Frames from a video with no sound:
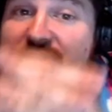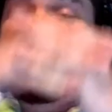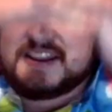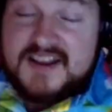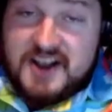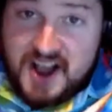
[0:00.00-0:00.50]

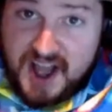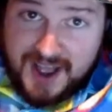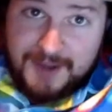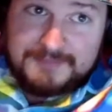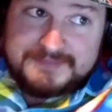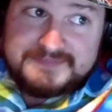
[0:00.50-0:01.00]
like
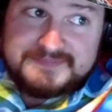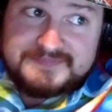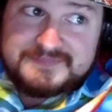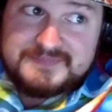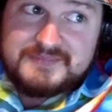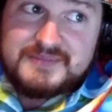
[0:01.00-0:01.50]
um,
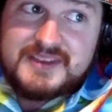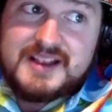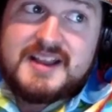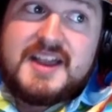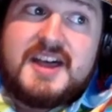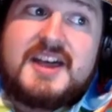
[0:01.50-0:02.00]

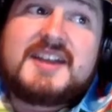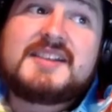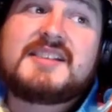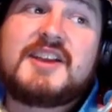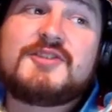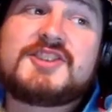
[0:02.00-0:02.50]
it,
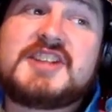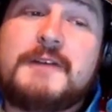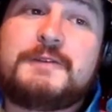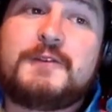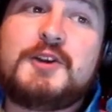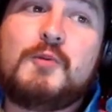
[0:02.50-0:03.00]
there's
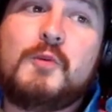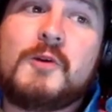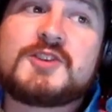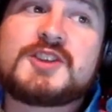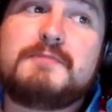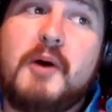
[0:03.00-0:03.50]
definitely
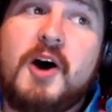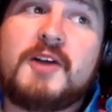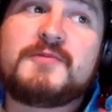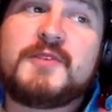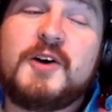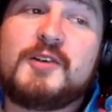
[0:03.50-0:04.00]
worse
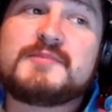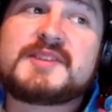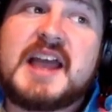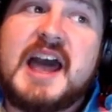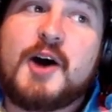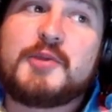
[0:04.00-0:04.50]
Bond
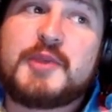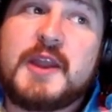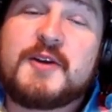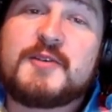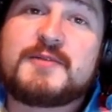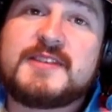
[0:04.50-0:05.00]
films out
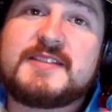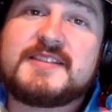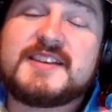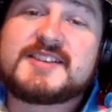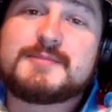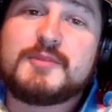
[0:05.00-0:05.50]
there than
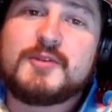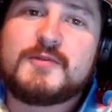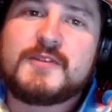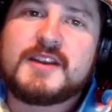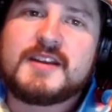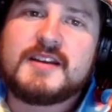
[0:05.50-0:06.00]
this
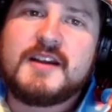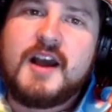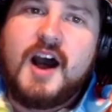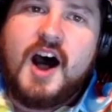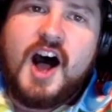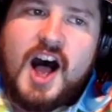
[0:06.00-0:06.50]
movie.
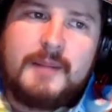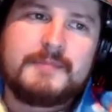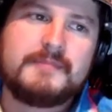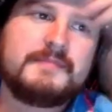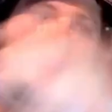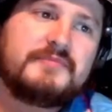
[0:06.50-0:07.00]
Uh,
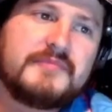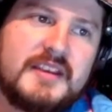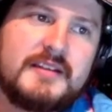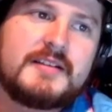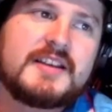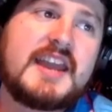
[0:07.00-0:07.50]

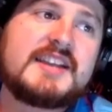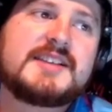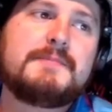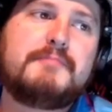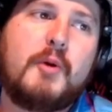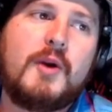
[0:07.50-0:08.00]
case
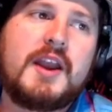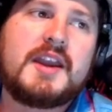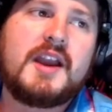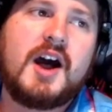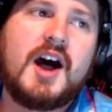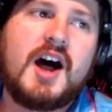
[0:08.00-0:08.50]
in point,
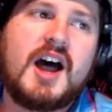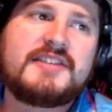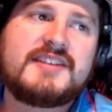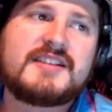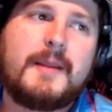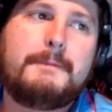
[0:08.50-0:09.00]
uh, I
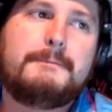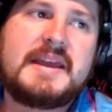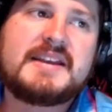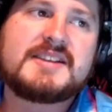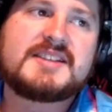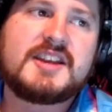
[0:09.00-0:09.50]
think the
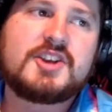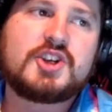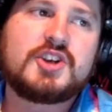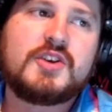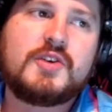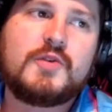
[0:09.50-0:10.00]
biggest
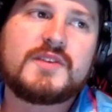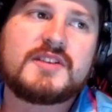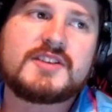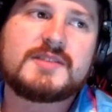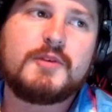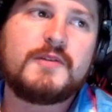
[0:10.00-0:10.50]
issue with
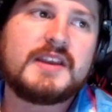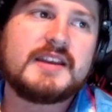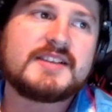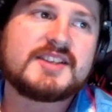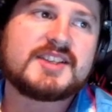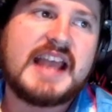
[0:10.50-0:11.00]
this movie
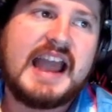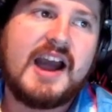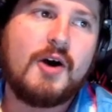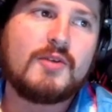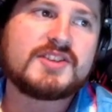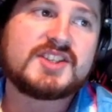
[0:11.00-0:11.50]
is
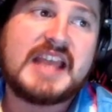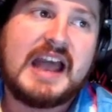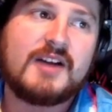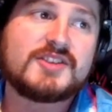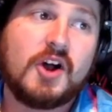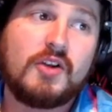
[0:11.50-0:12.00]
sound.
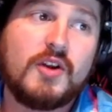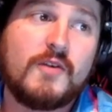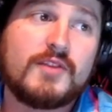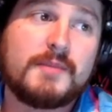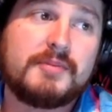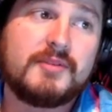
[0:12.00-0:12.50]
Sounds all
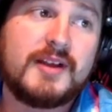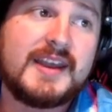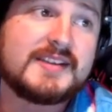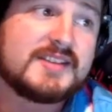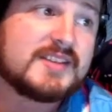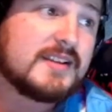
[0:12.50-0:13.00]
over the
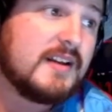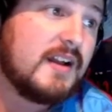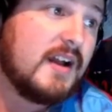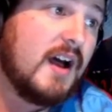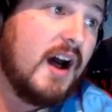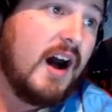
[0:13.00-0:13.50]
place,
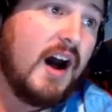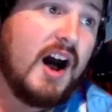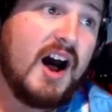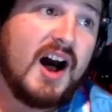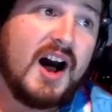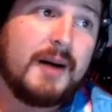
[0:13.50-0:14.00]

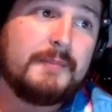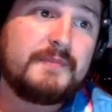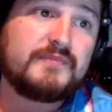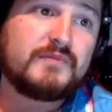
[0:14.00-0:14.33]
um,